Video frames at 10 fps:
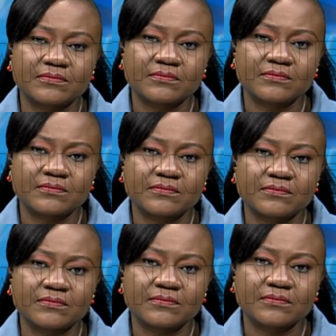
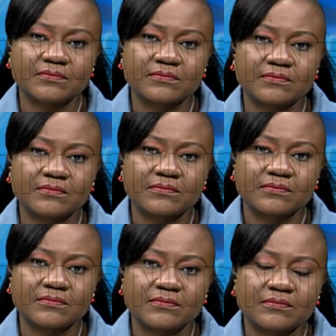
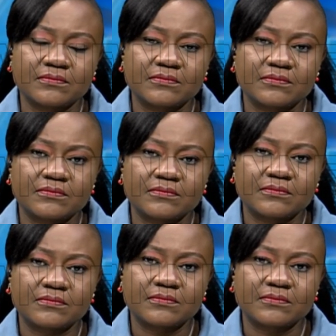
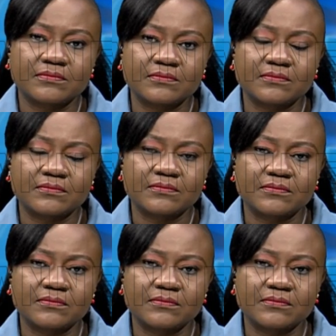This person isn't speaking.